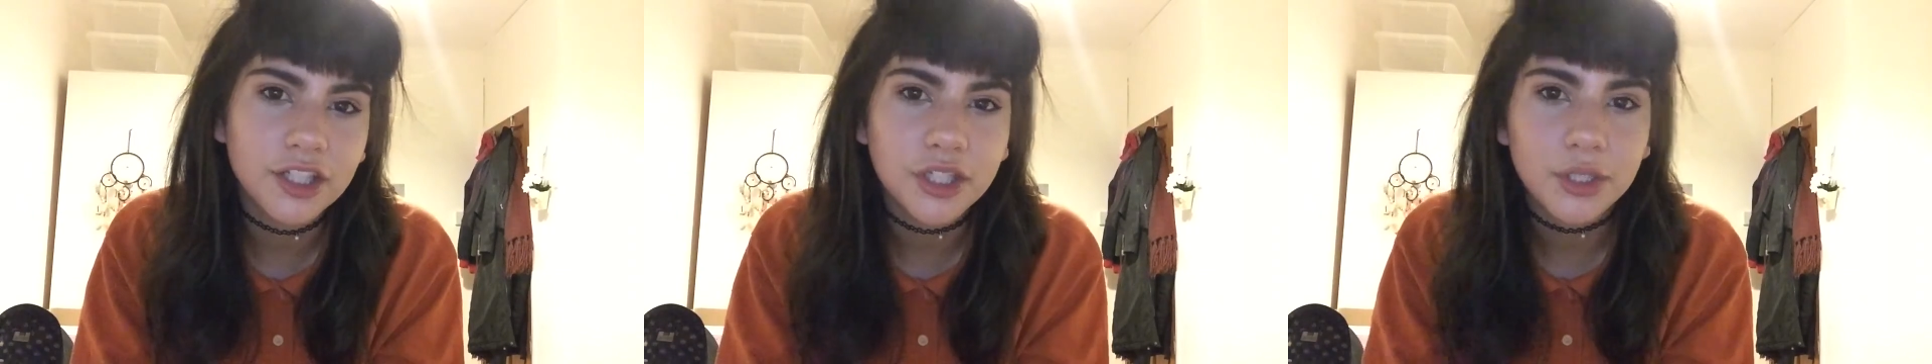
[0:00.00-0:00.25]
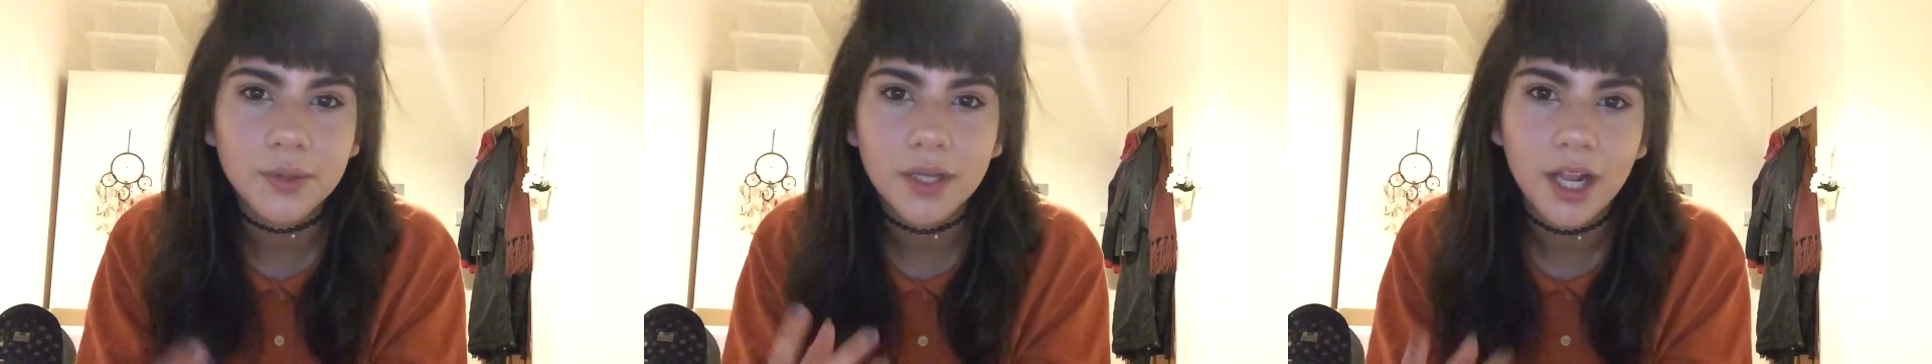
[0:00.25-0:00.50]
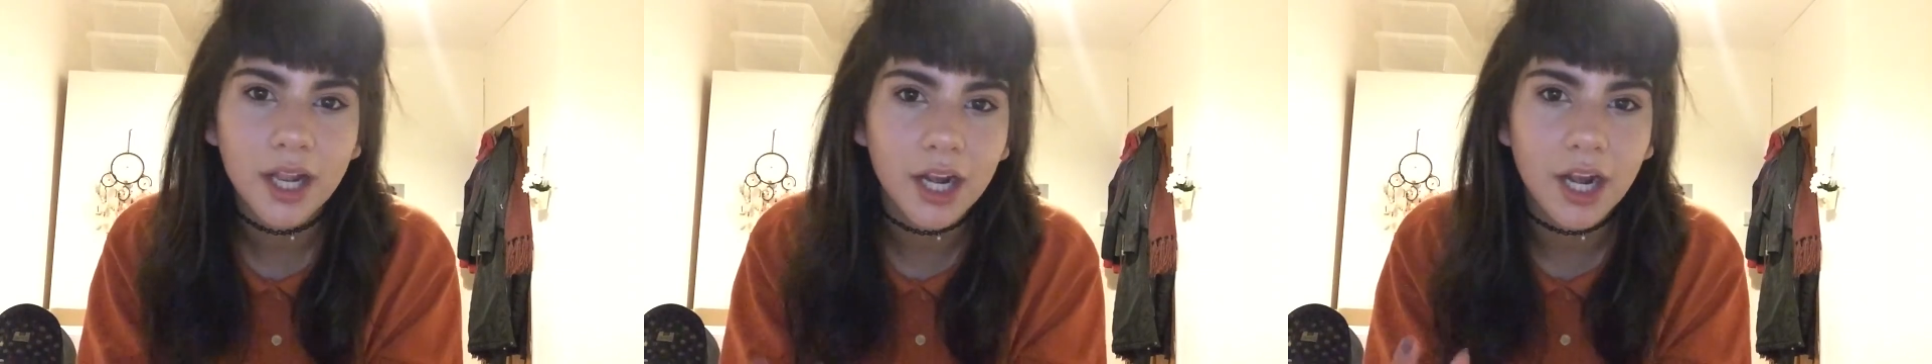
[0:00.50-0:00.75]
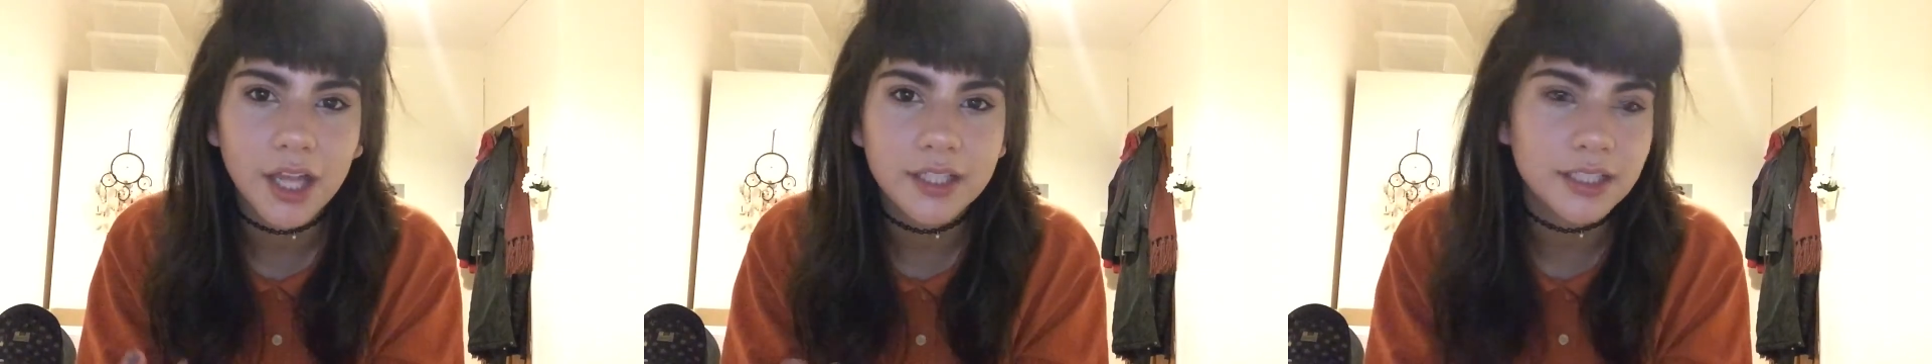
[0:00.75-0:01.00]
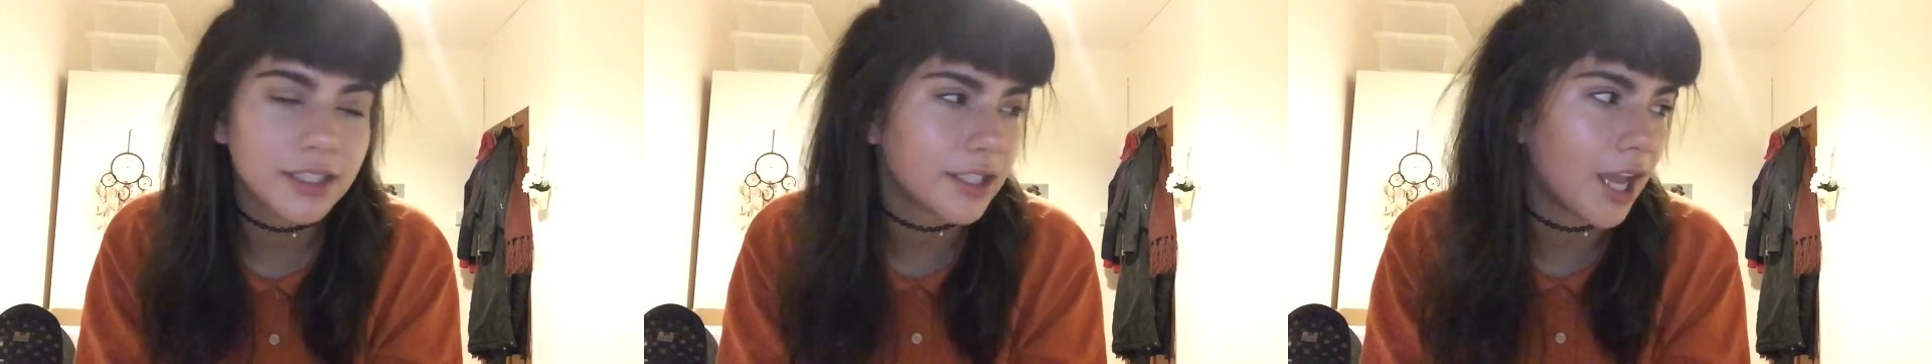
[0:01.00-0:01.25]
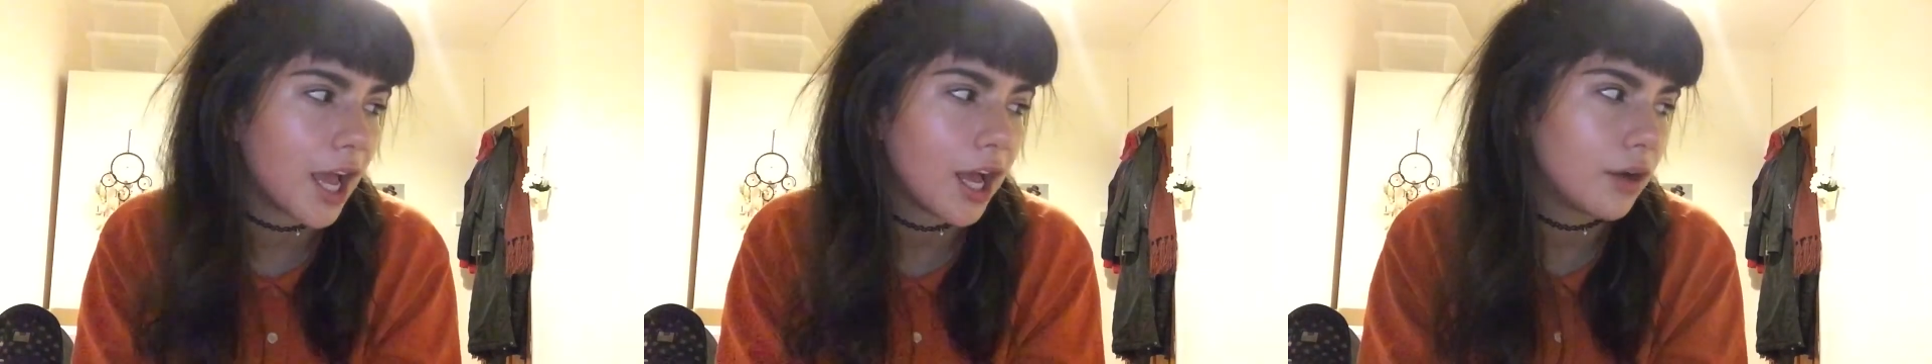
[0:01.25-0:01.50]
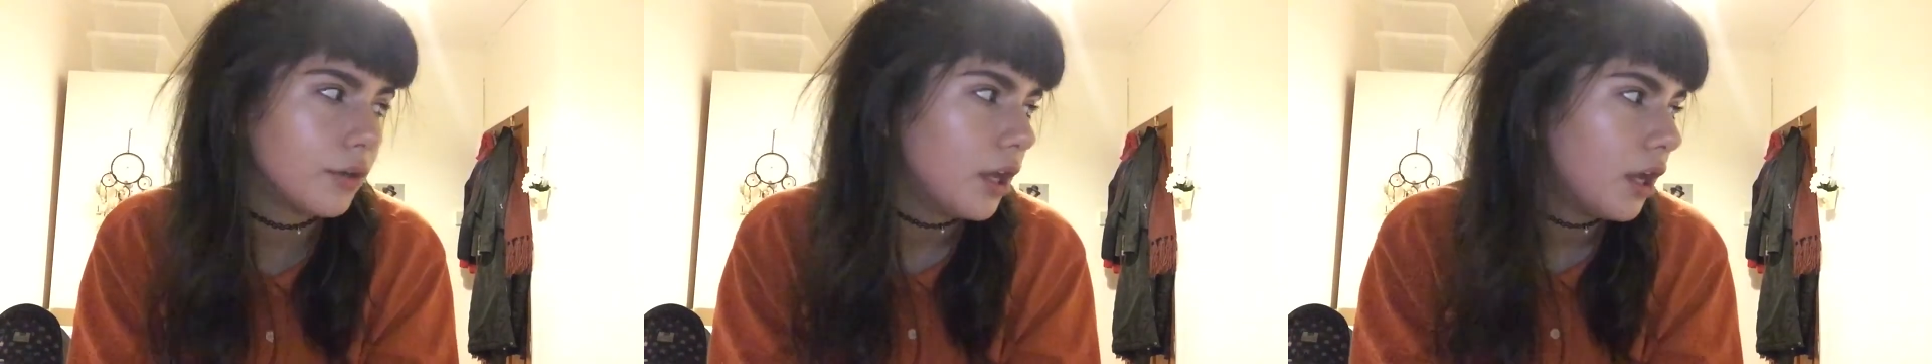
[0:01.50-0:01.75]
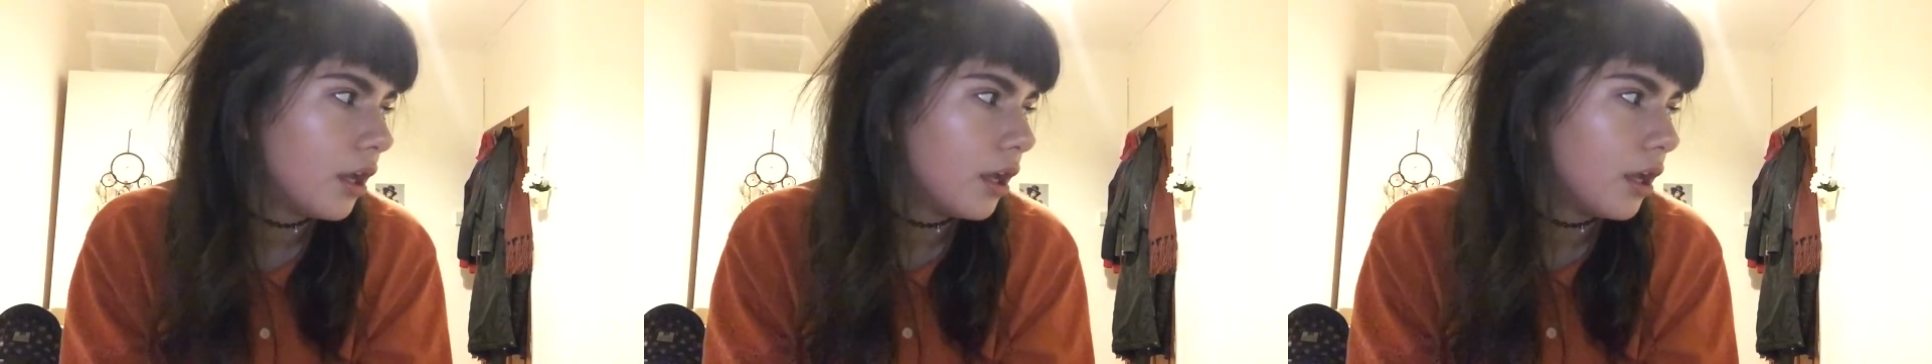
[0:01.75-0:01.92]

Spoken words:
to London town.